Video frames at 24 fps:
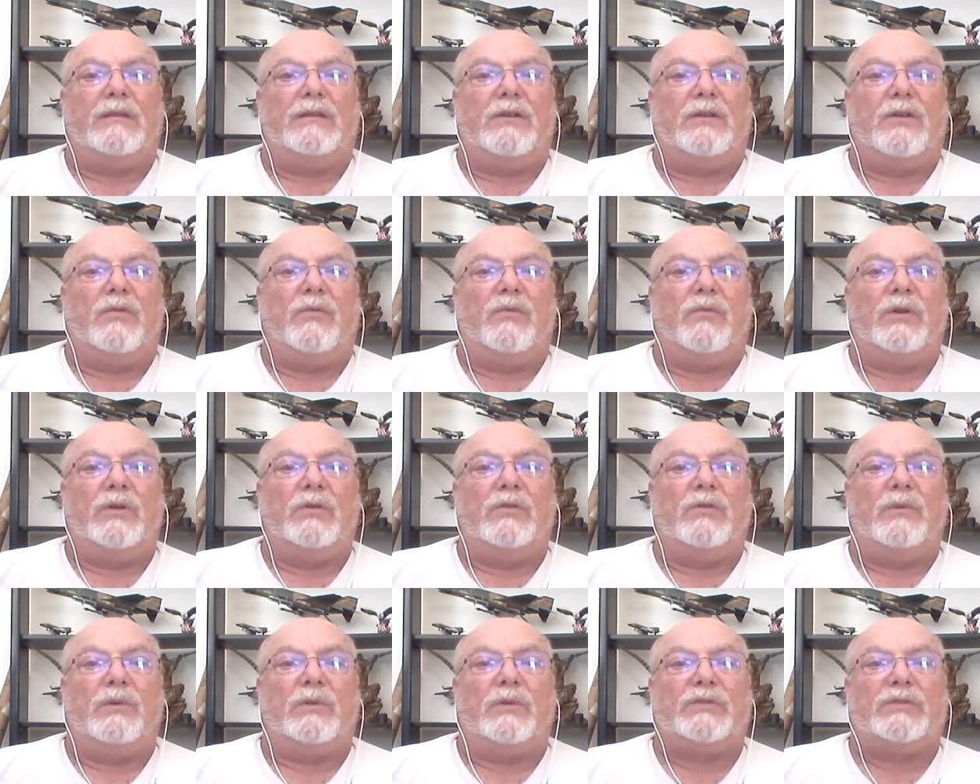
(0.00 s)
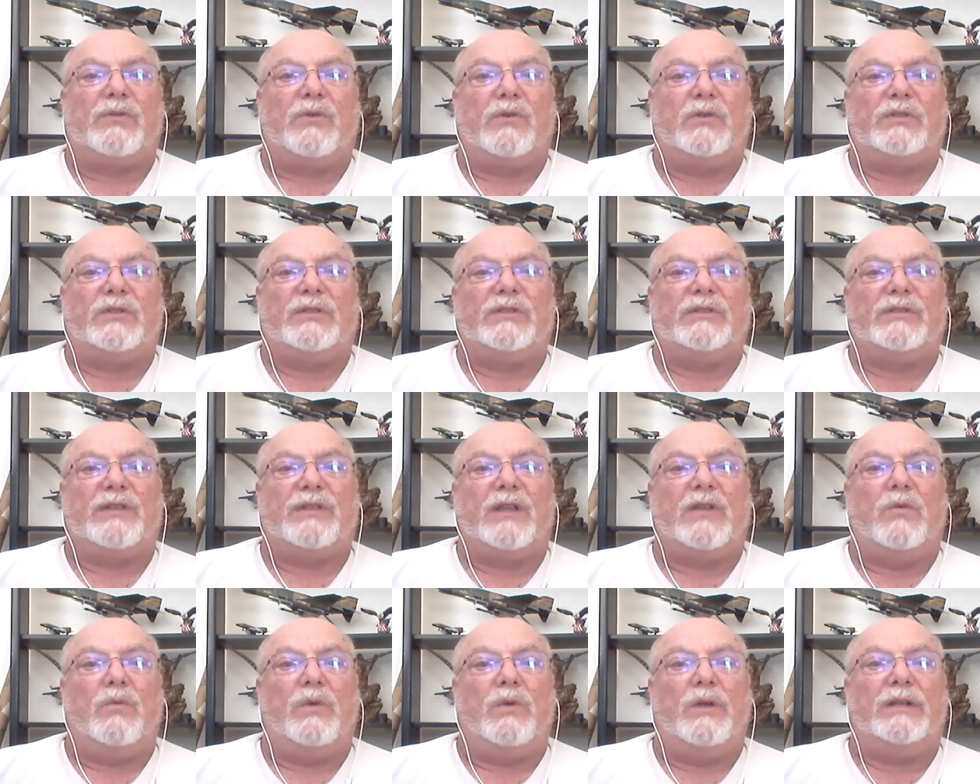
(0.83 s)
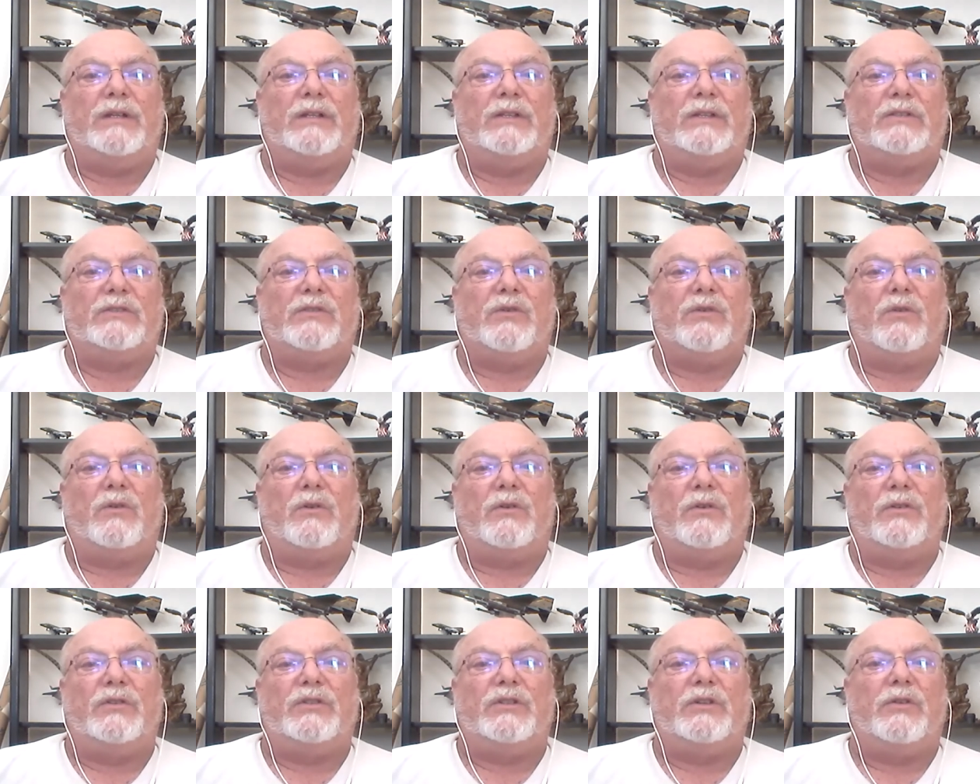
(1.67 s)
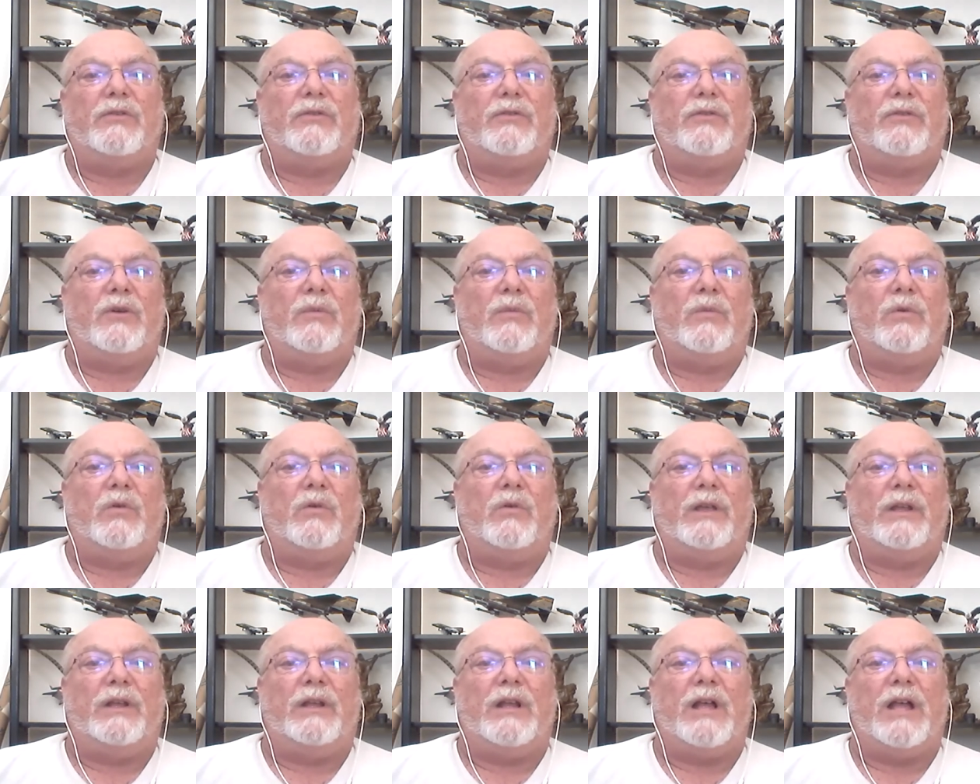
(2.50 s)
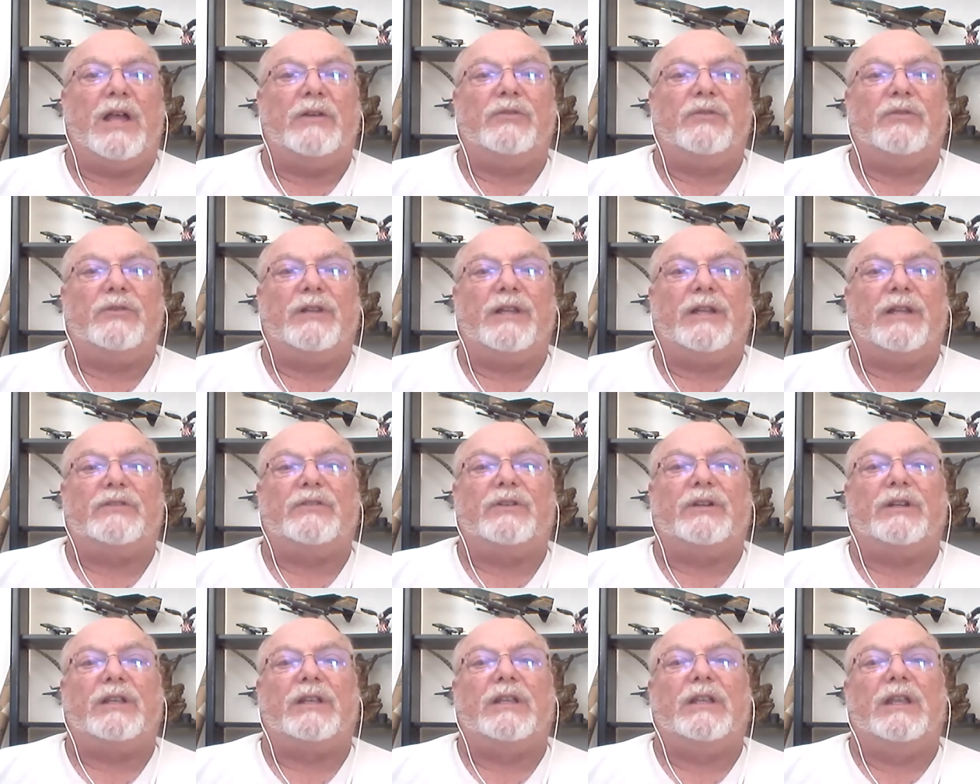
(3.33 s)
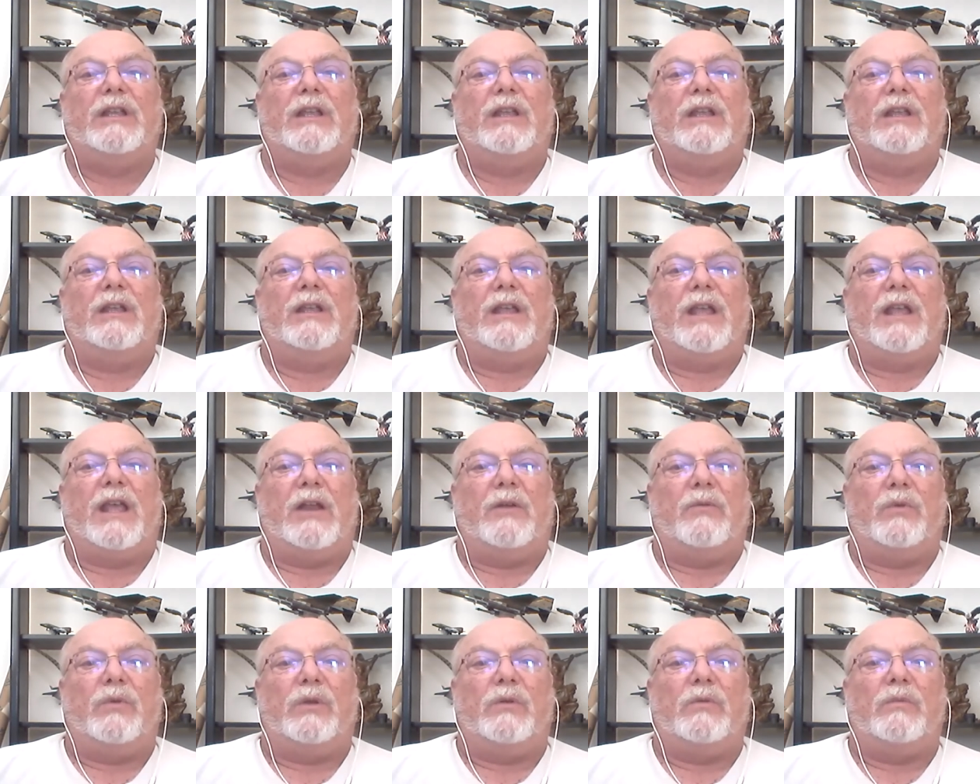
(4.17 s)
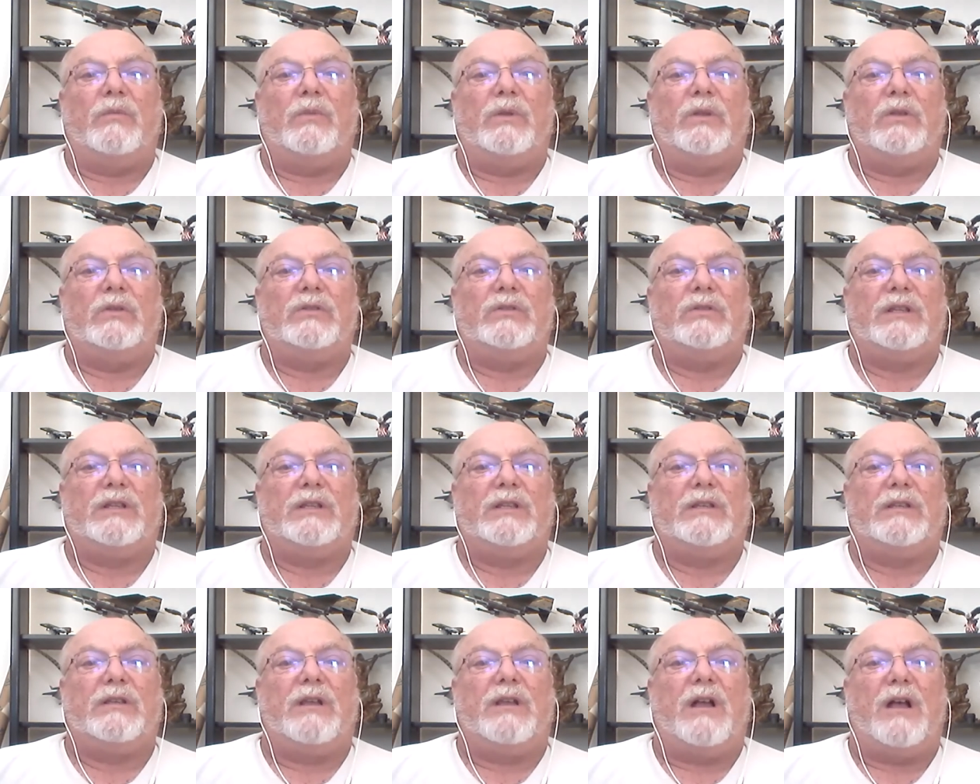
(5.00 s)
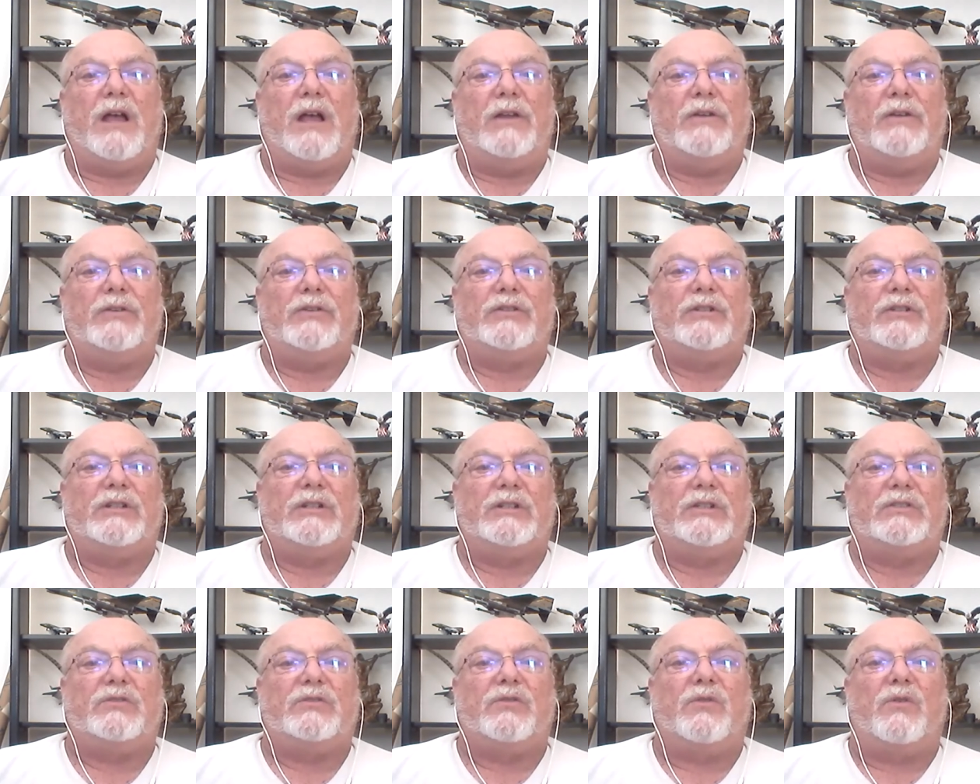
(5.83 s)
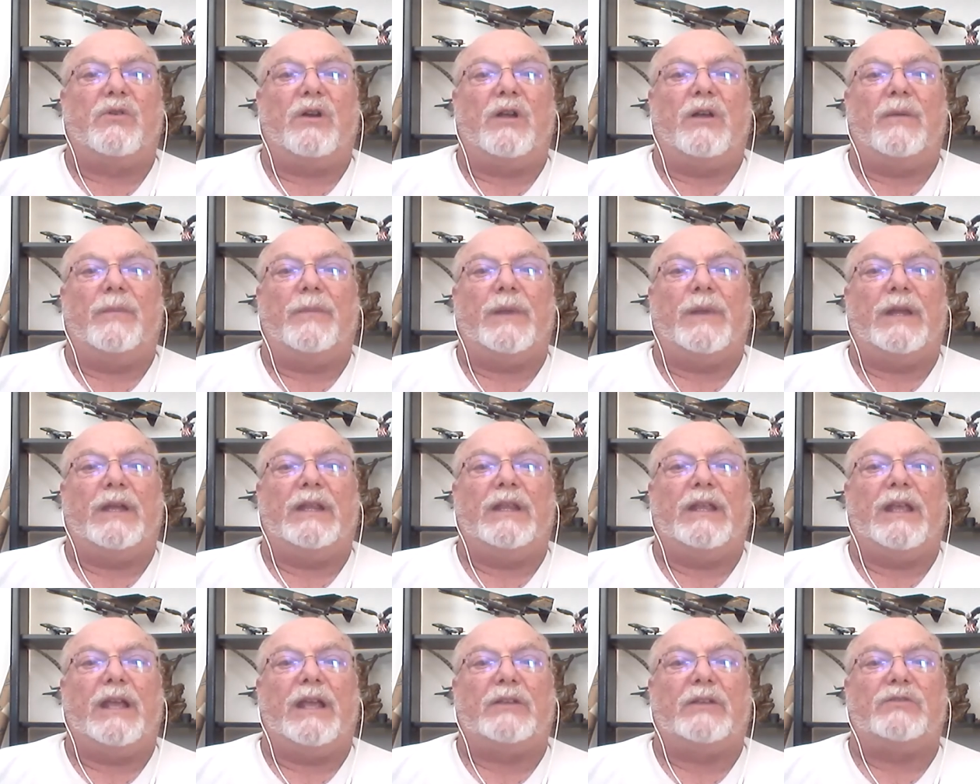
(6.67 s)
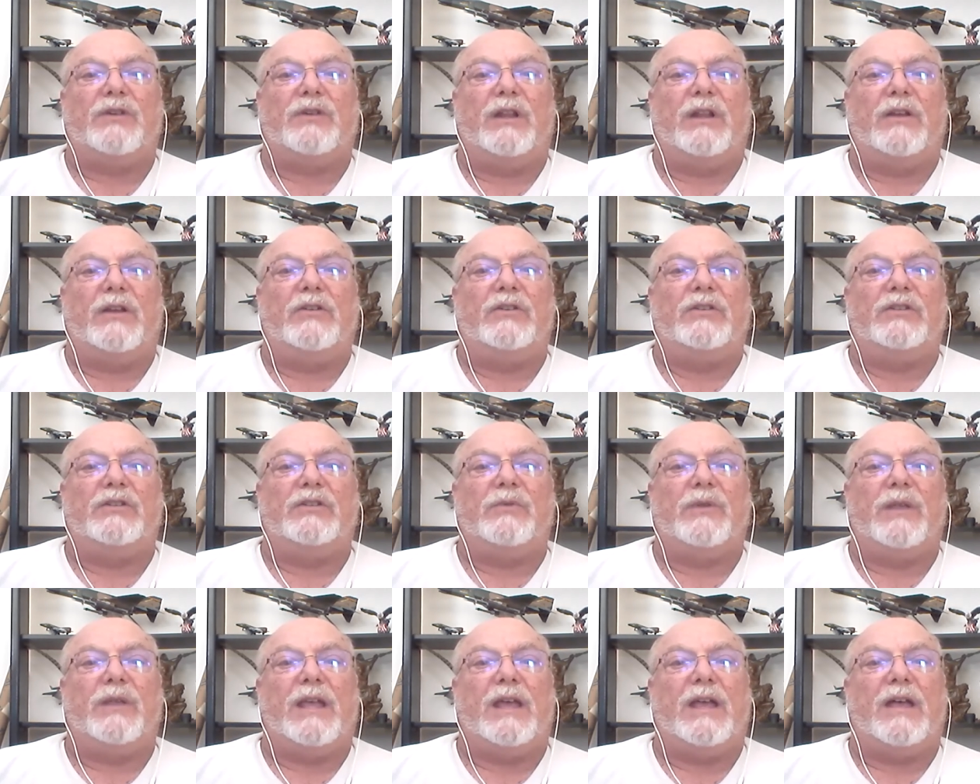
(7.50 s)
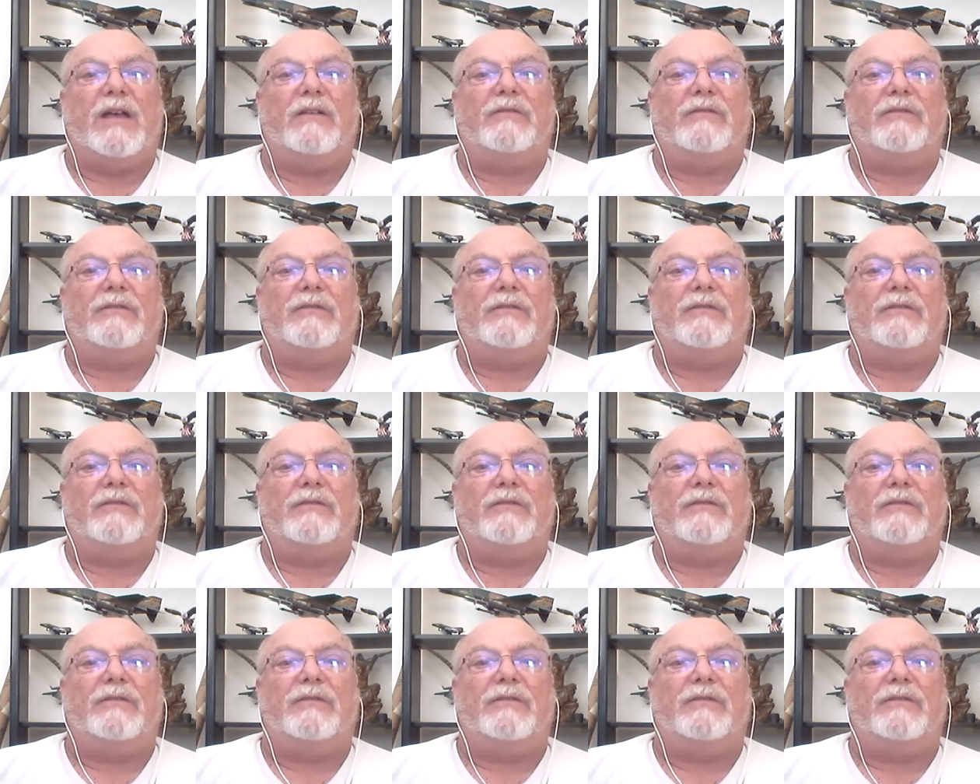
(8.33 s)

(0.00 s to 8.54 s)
renewable sources like wind and solar and geothermal and hydroelectric. And we would be using hydrogen to store up any extra energy we have